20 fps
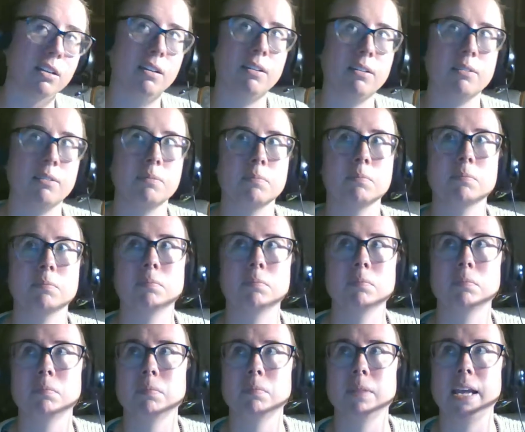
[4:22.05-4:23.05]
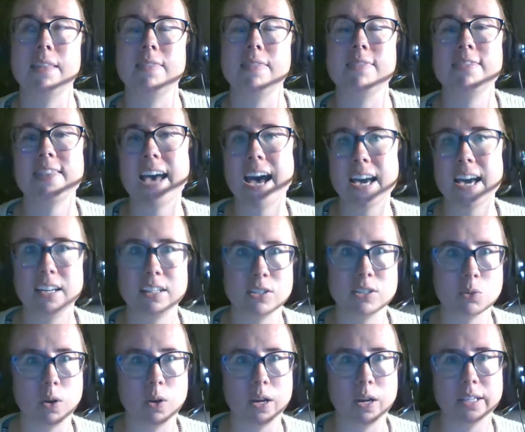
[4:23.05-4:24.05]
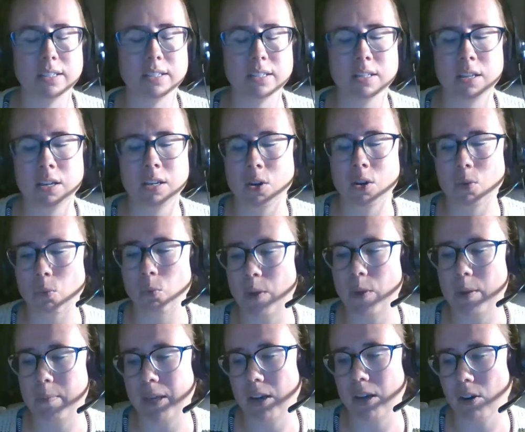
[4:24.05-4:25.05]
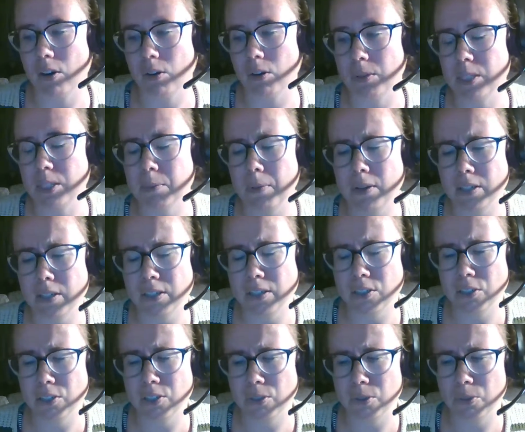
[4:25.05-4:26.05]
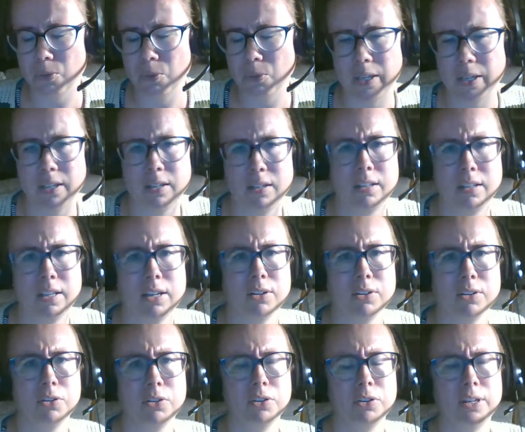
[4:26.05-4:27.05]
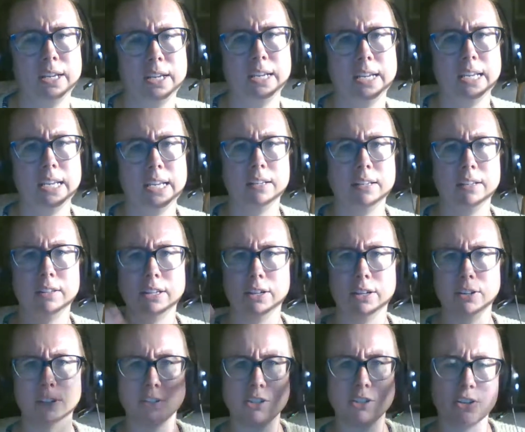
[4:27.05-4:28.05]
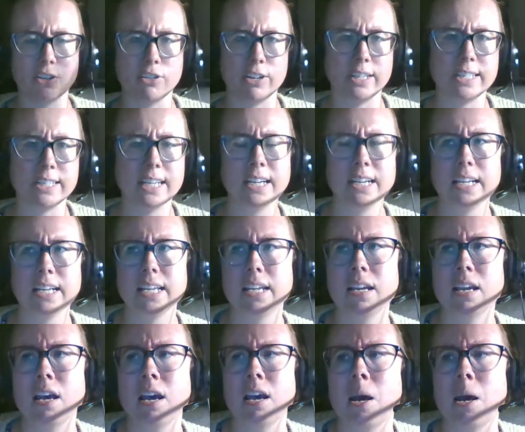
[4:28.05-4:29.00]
And that is what women are responding to when they are creating their gender identity.